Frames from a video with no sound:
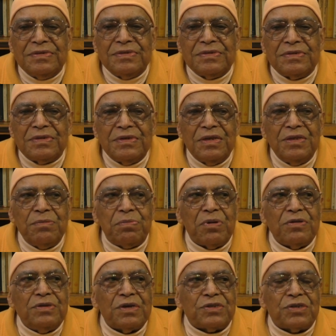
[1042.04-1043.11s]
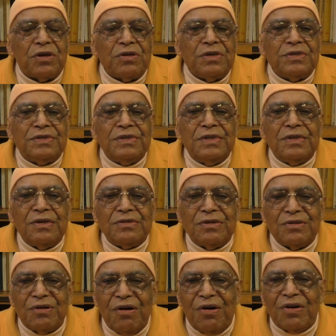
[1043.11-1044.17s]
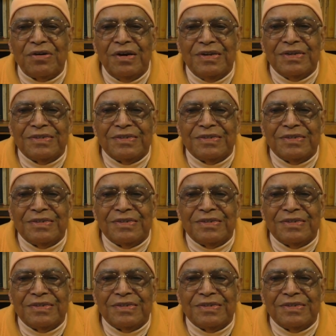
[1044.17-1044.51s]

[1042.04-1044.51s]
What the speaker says: So the projectionist is also God.